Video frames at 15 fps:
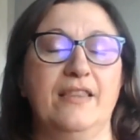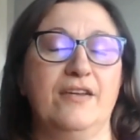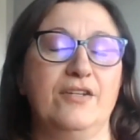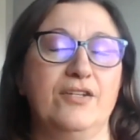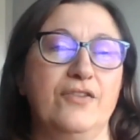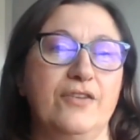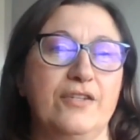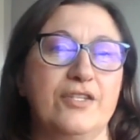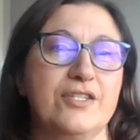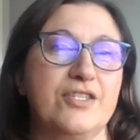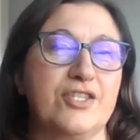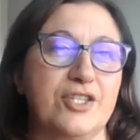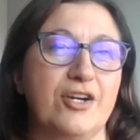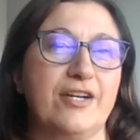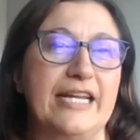they're
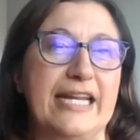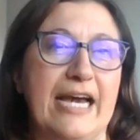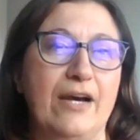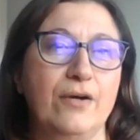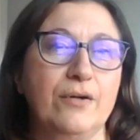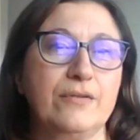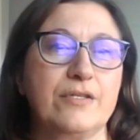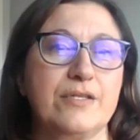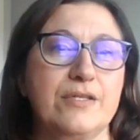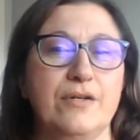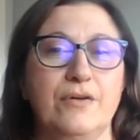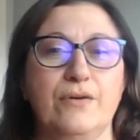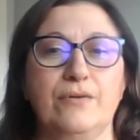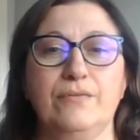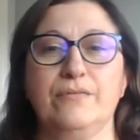just starting out,
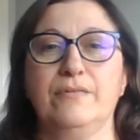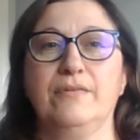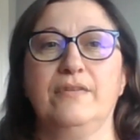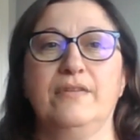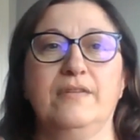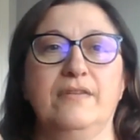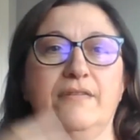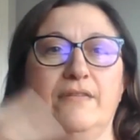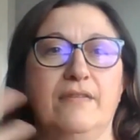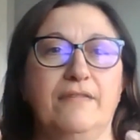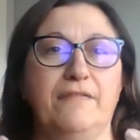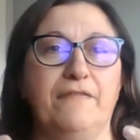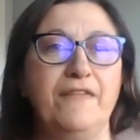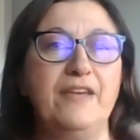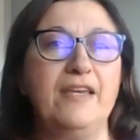so
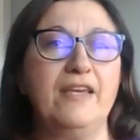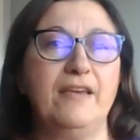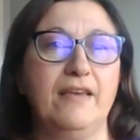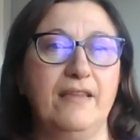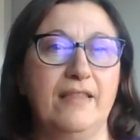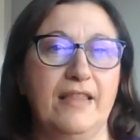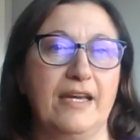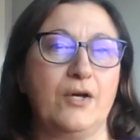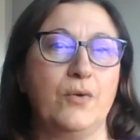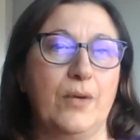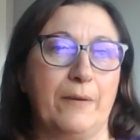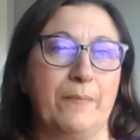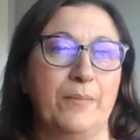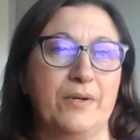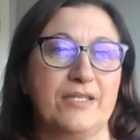the fee that
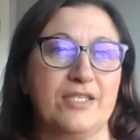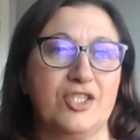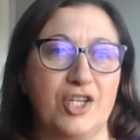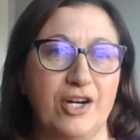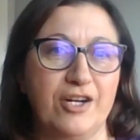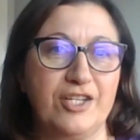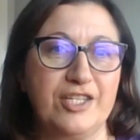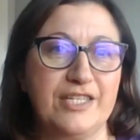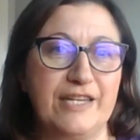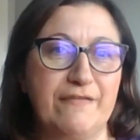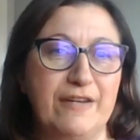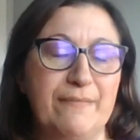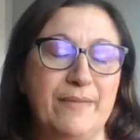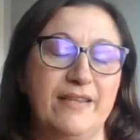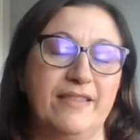QuickBooks charges
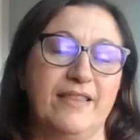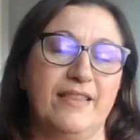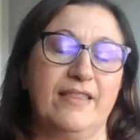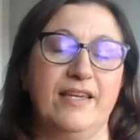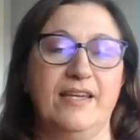every month,